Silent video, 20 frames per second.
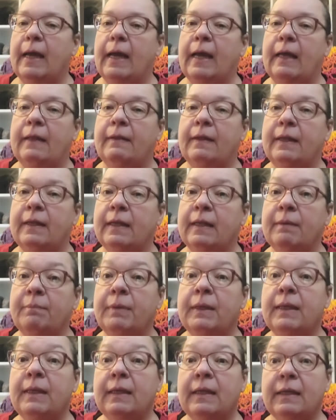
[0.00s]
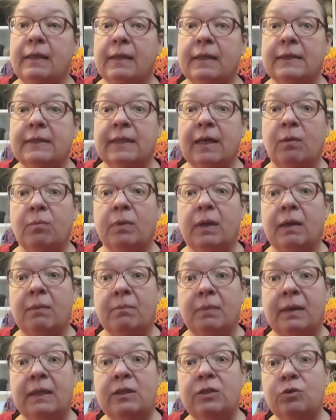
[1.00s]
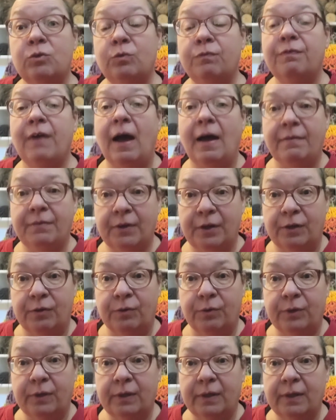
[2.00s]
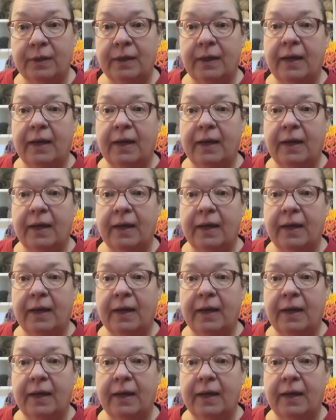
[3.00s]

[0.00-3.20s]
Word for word: and then let me let's help get me to 500